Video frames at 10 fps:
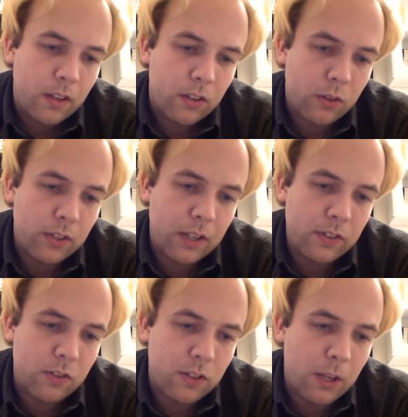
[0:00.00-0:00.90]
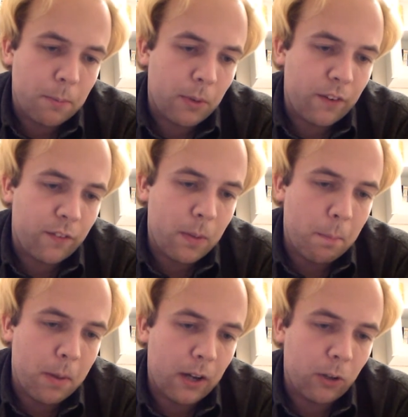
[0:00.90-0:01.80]
Use it as a dip right from the
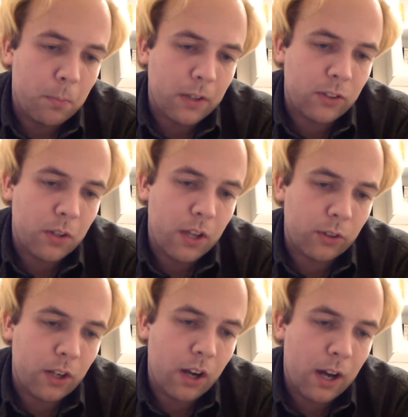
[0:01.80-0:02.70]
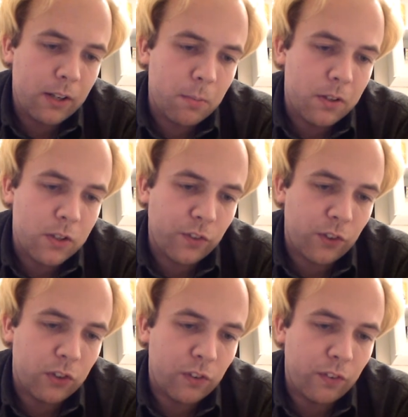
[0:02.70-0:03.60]
bottle. Mix it with other condiments for
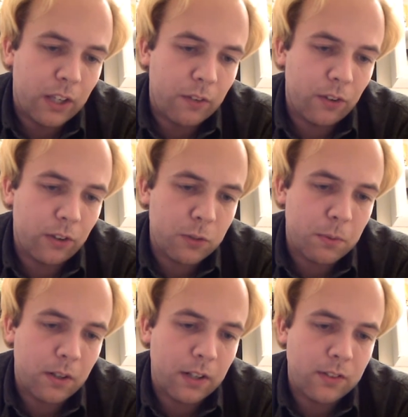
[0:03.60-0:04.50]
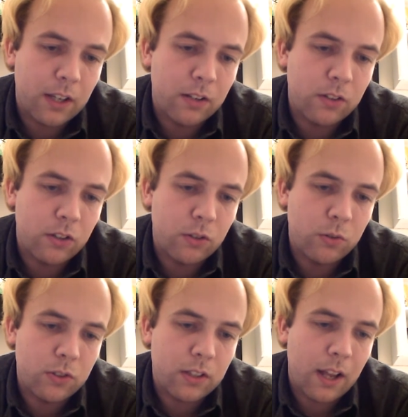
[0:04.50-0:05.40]
a new flavor experience. And
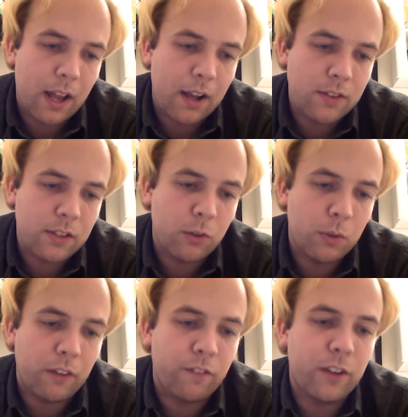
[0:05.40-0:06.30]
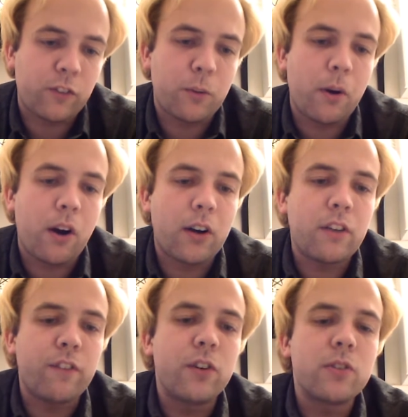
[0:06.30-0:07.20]
use it as a quick fix for party
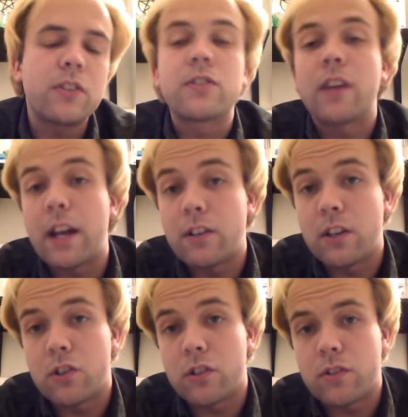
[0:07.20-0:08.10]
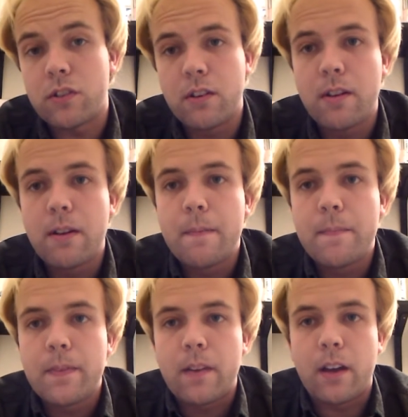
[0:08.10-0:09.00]
foods and side dishes.
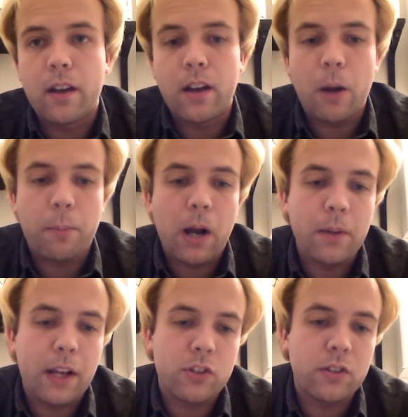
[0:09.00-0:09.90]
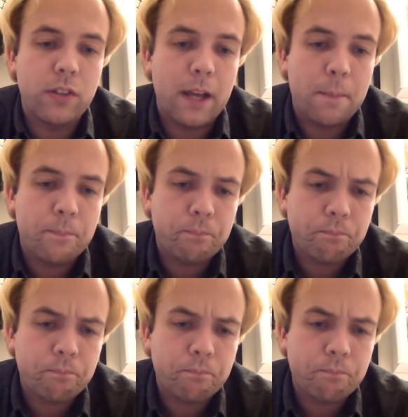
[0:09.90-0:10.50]
I'll probably actually do that.